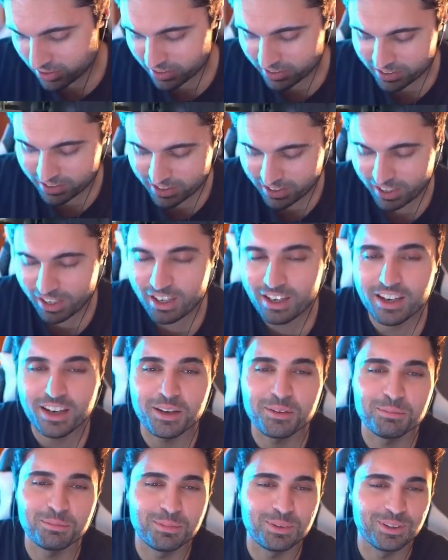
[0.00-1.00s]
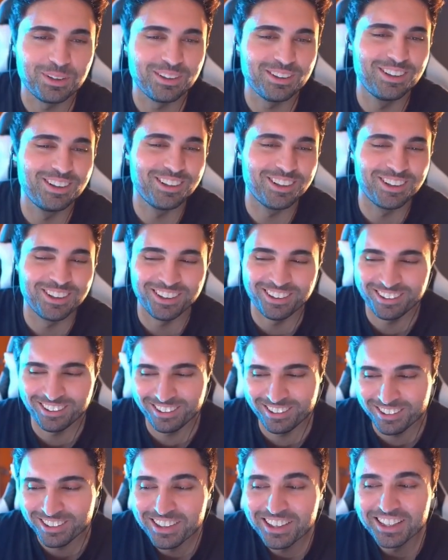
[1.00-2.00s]
the game, bro.
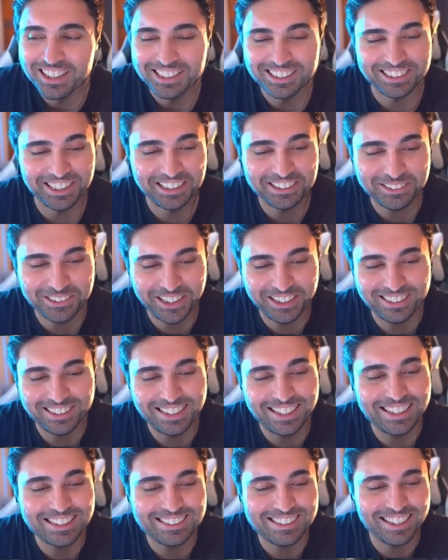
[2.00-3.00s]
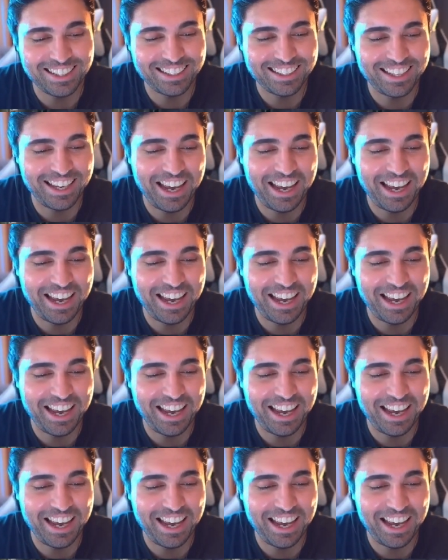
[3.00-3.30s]
Just release the